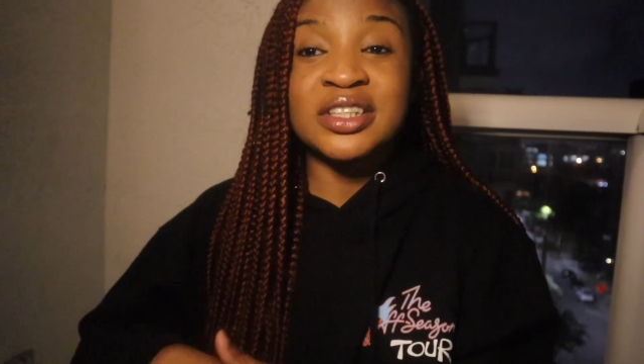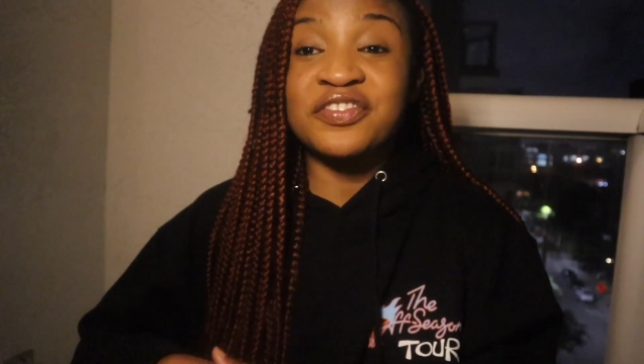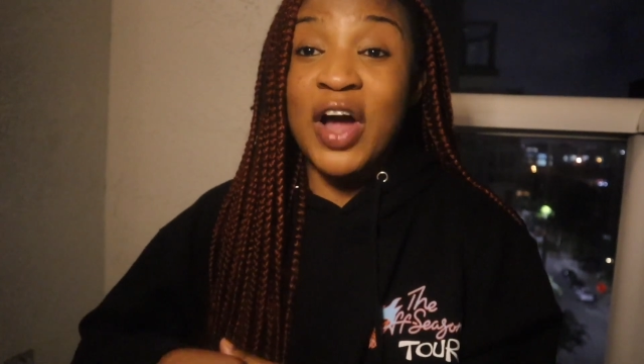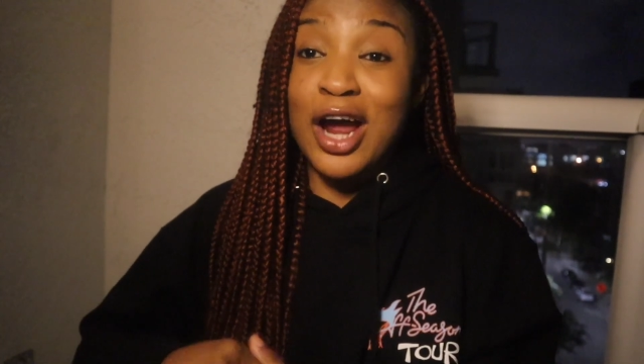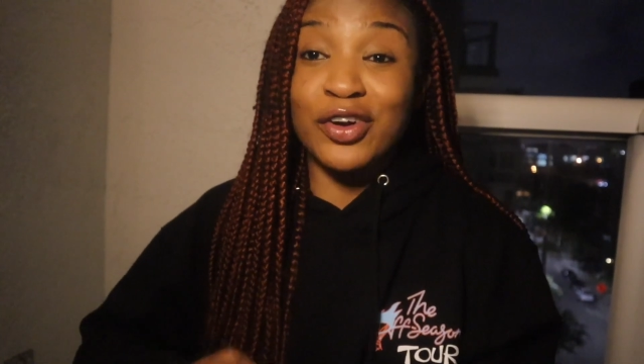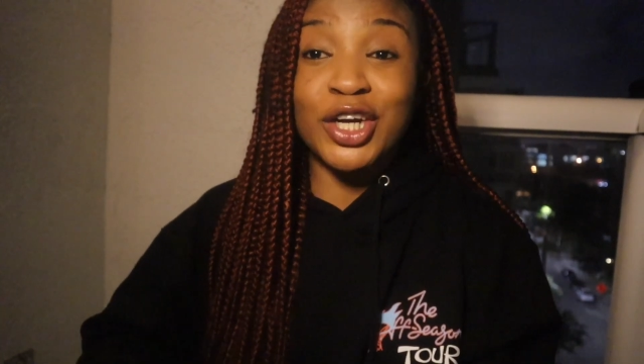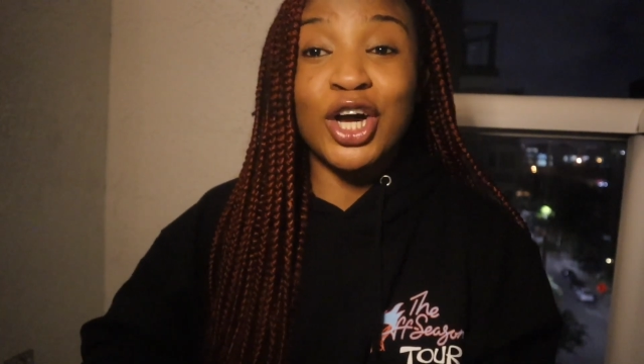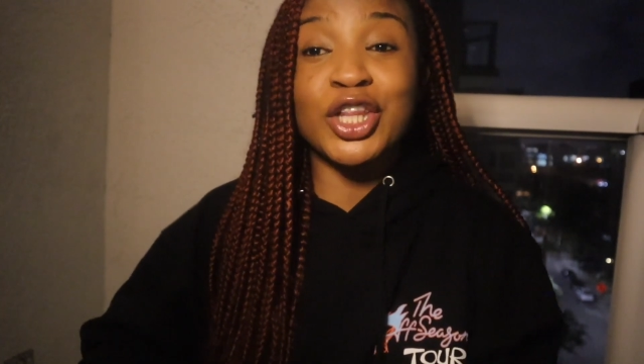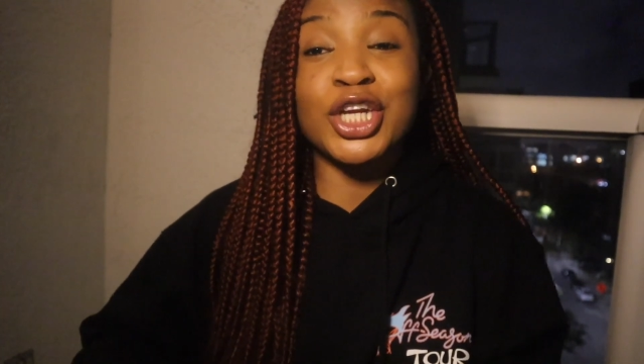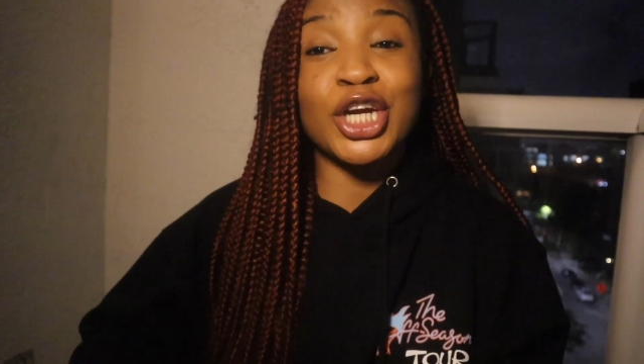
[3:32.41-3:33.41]
firing
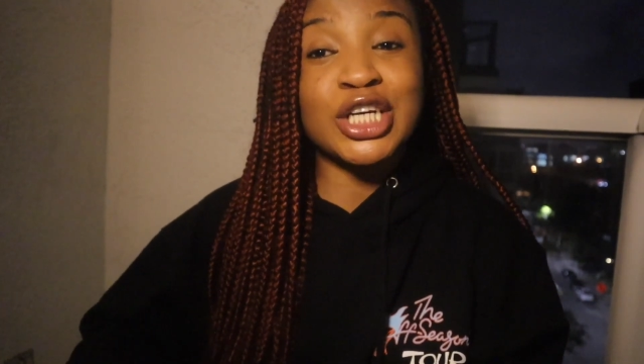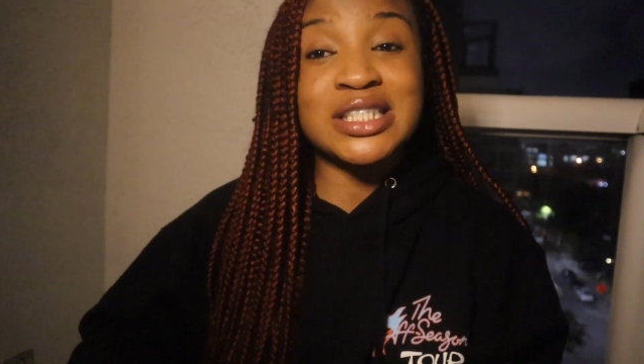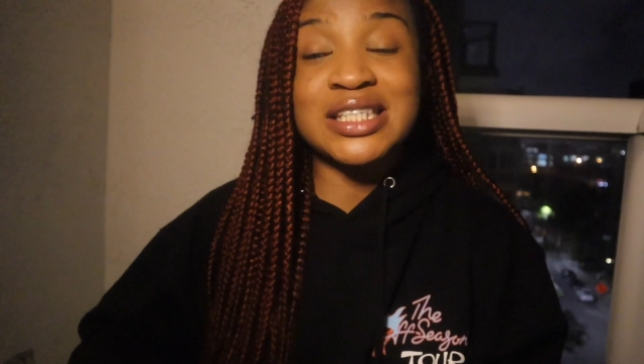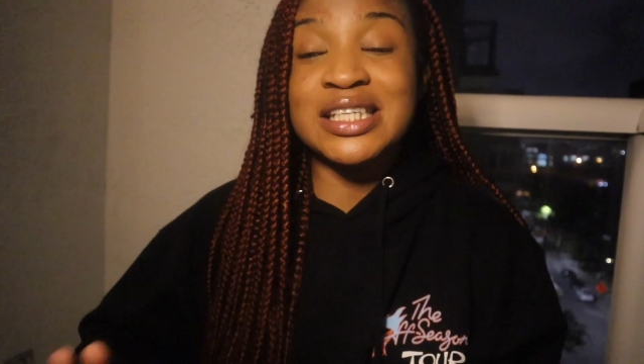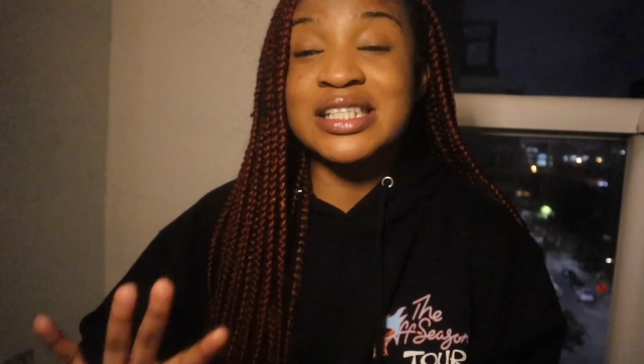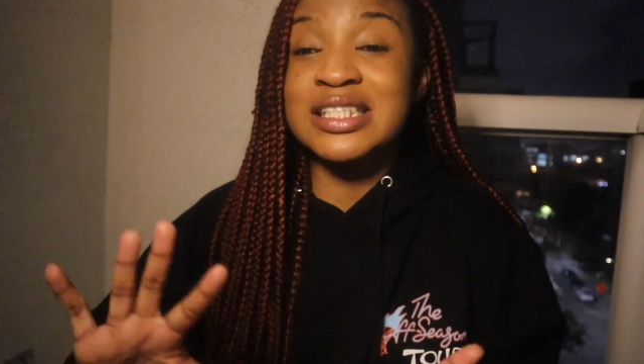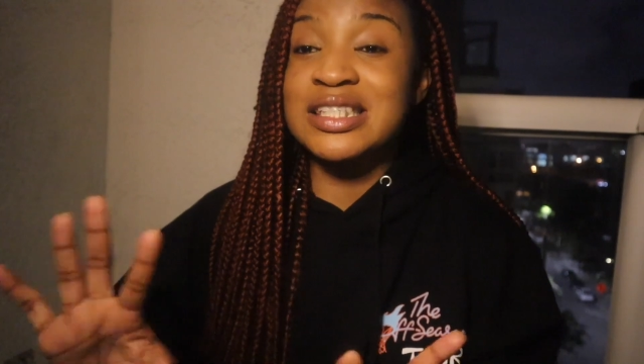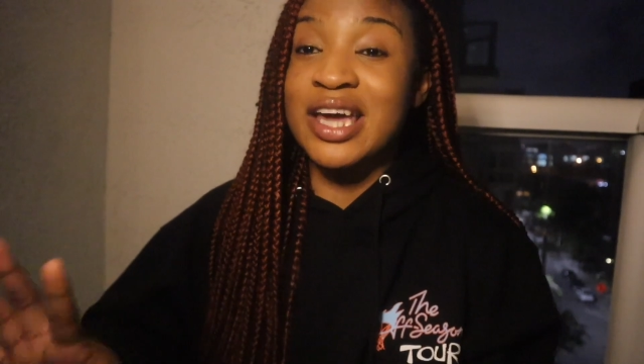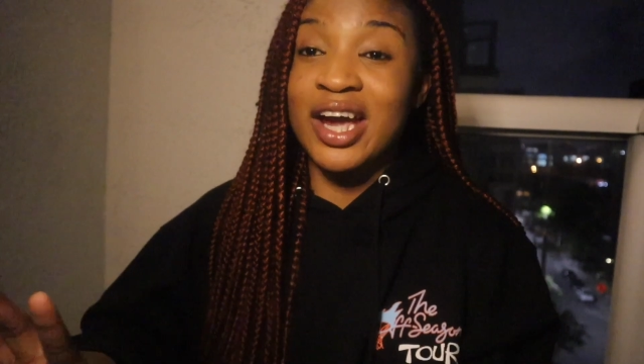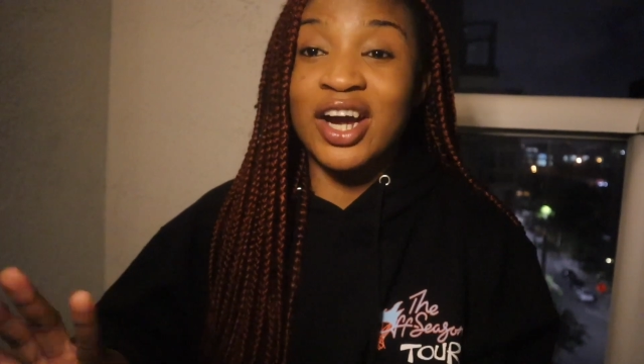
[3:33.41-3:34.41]
all the nurses
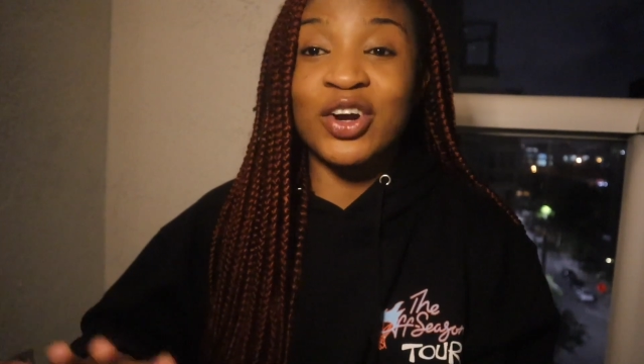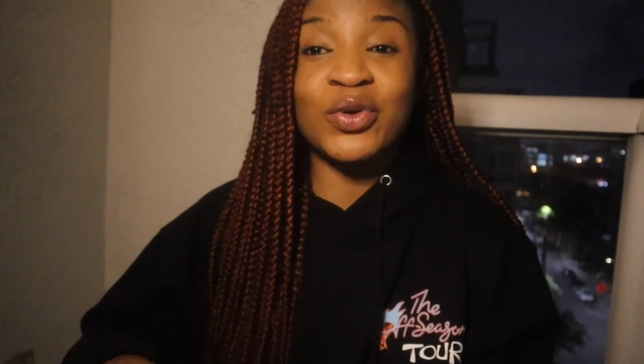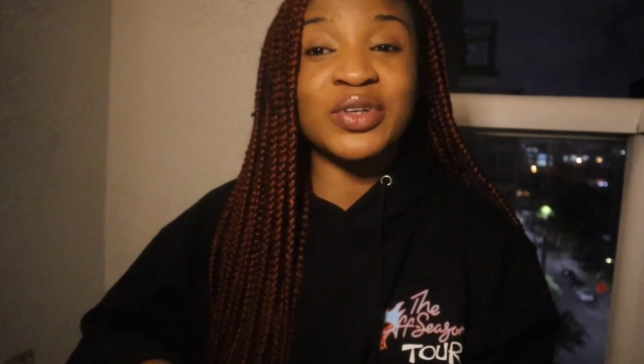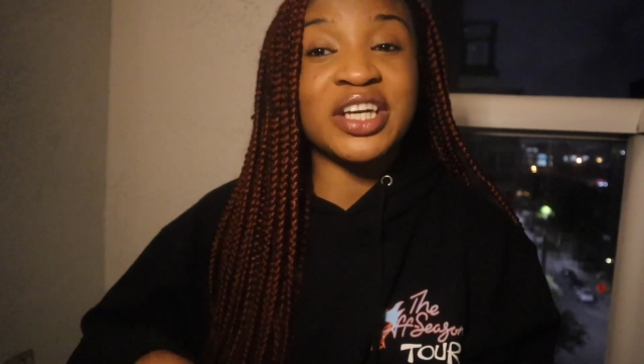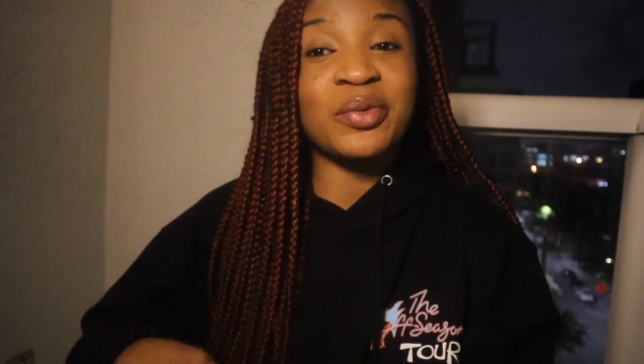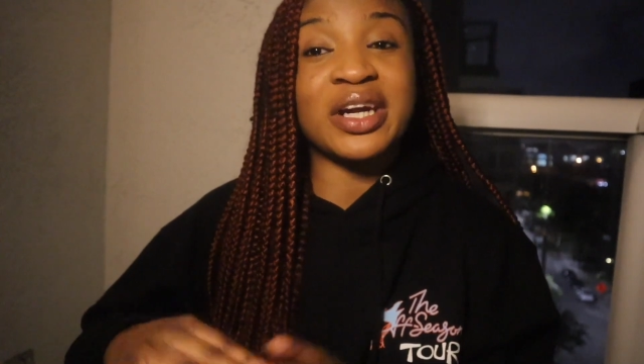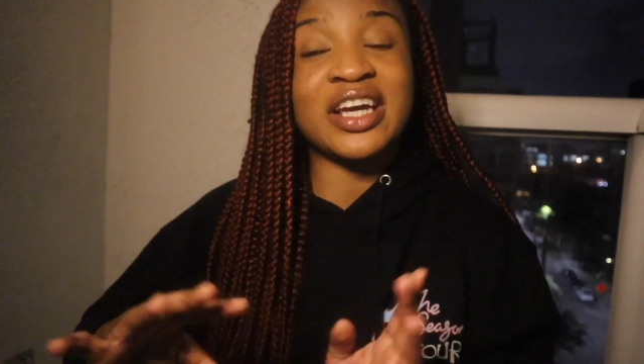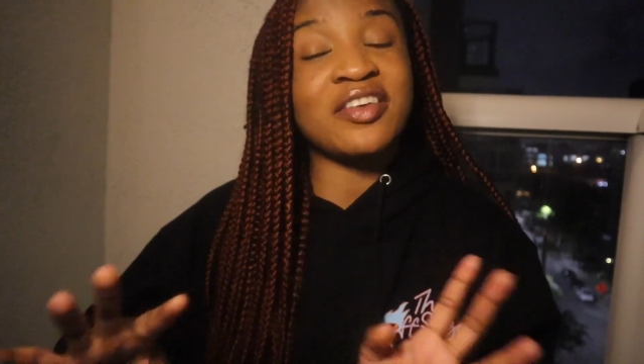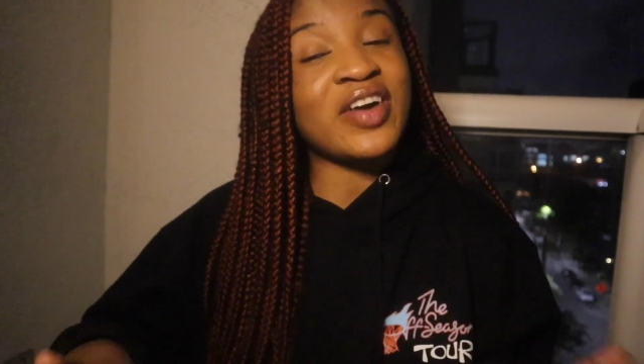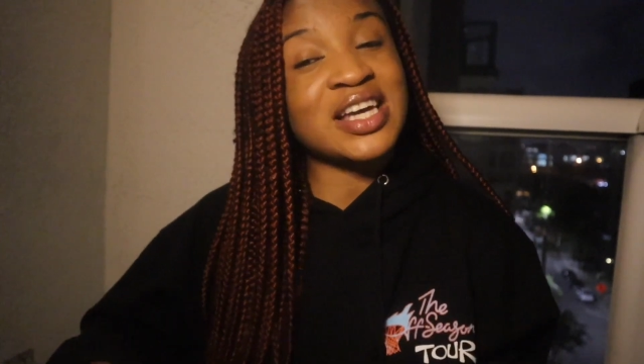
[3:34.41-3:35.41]
there who didn't want to
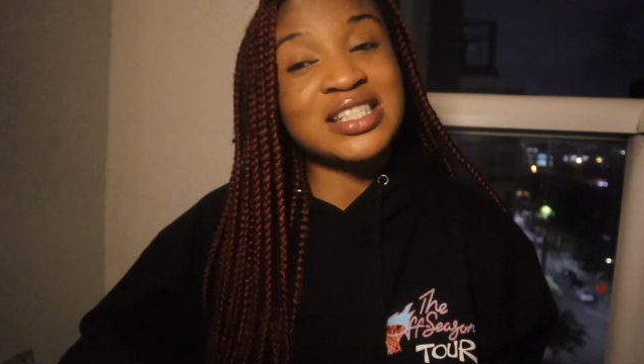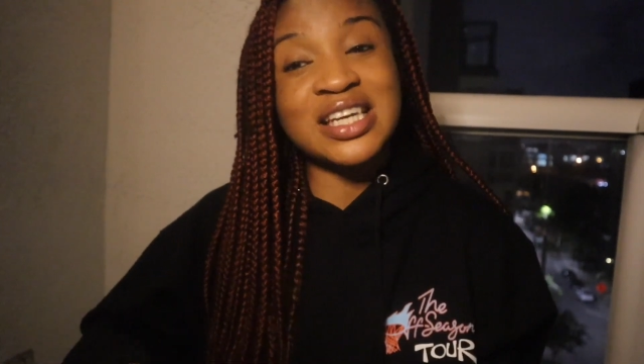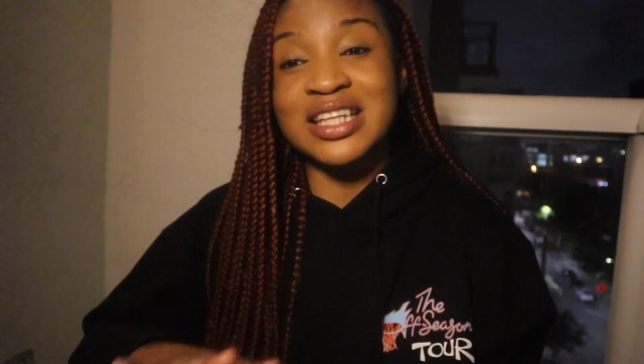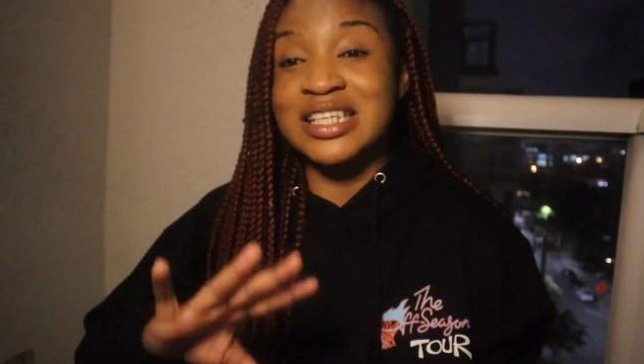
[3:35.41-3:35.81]
get a vaccine.